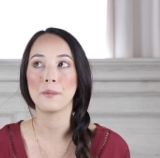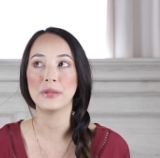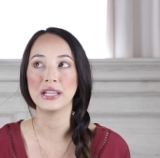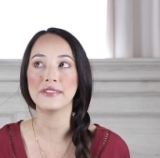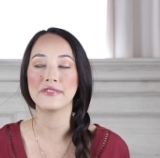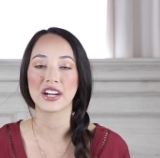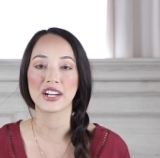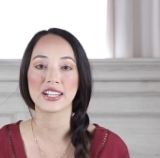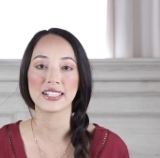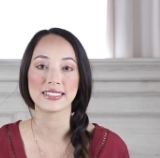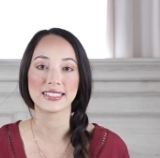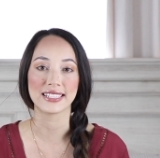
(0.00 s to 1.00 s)
be very
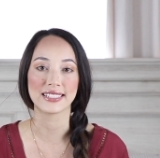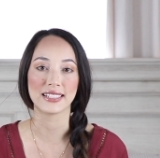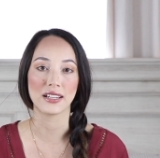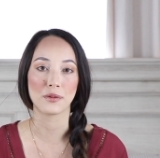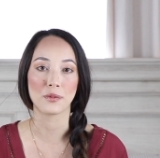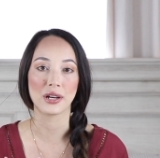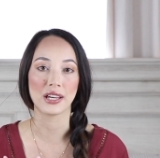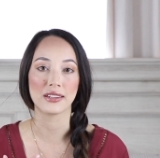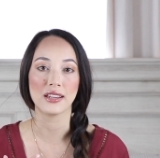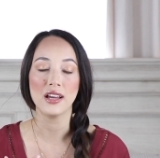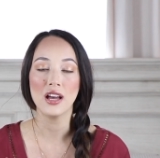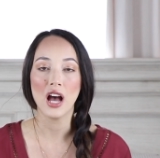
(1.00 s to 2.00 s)
consistent with
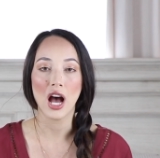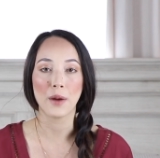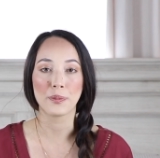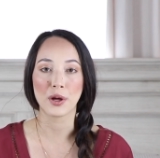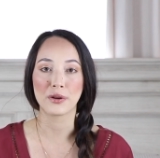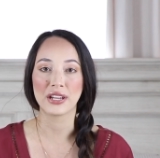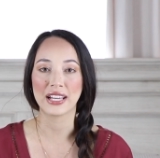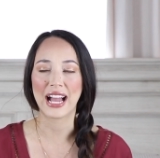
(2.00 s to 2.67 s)
uploading.